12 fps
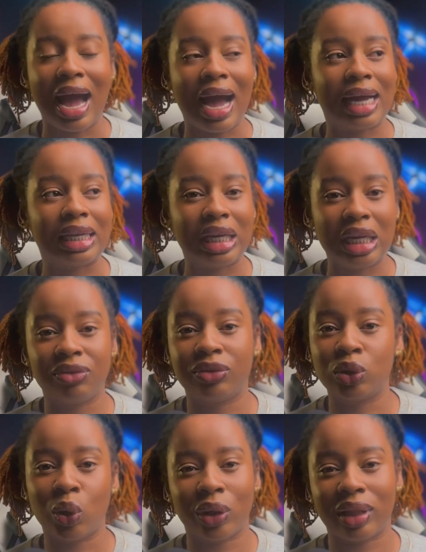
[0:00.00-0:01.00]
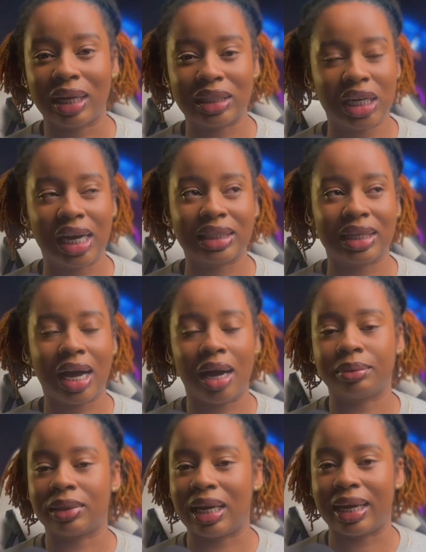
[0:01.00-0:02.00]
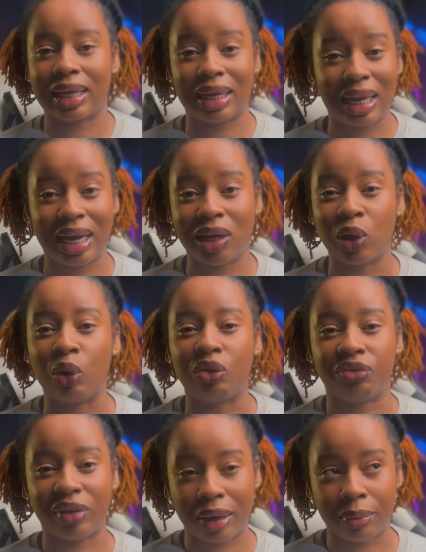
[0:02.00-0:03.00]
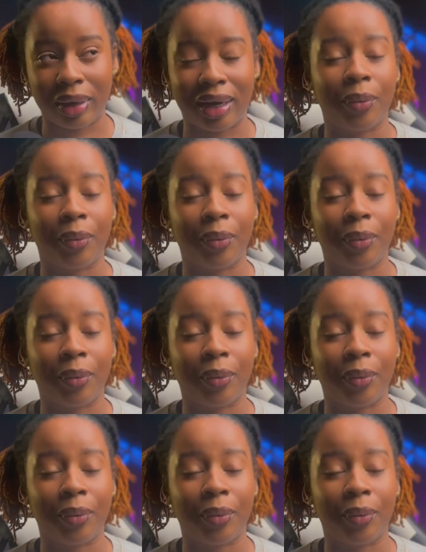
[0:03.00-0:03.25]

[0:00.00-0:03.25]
and even other chat apps like Line or Viber.